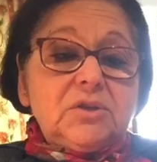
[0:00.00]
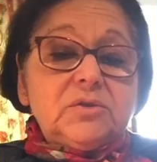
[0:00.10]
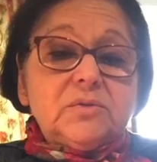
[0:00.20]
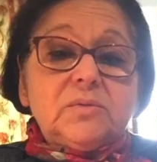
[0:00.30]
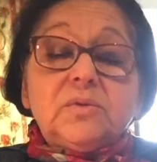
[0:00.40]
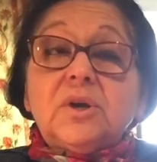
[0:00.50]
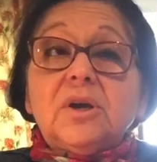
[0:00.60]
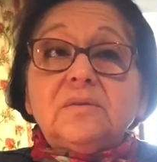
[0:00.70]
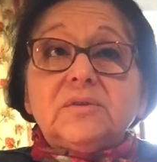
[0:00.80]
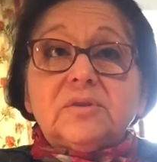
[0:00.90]
to look
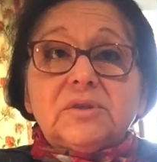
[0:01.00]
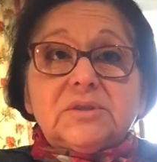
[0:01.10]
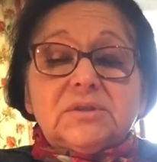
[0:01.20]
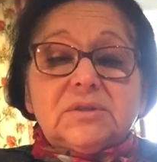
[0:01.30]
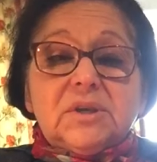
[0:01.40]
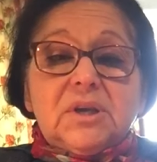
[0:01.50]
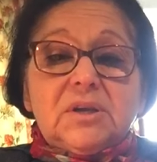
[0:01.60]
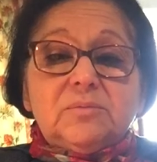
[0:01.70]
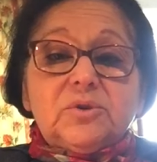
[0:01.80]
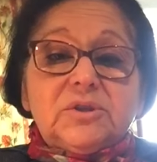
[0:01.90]
after us
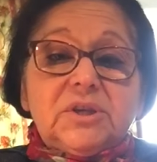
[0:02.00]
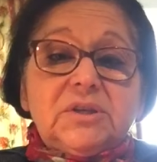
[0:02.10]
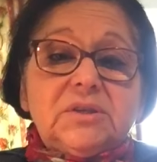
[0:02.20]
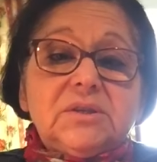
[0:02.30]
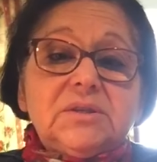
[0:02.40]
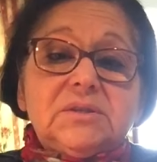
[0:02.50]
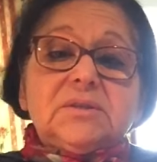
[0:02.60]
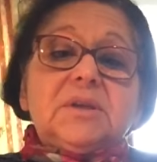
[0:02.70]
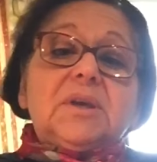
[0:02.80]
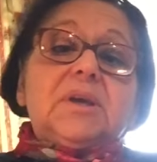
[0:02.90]
and protect
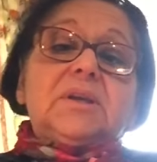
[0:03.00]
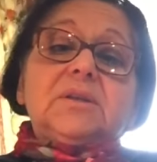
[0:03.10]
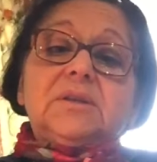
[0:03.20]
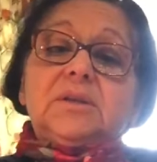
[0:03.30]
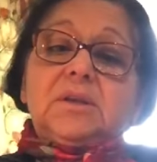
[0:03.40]
us and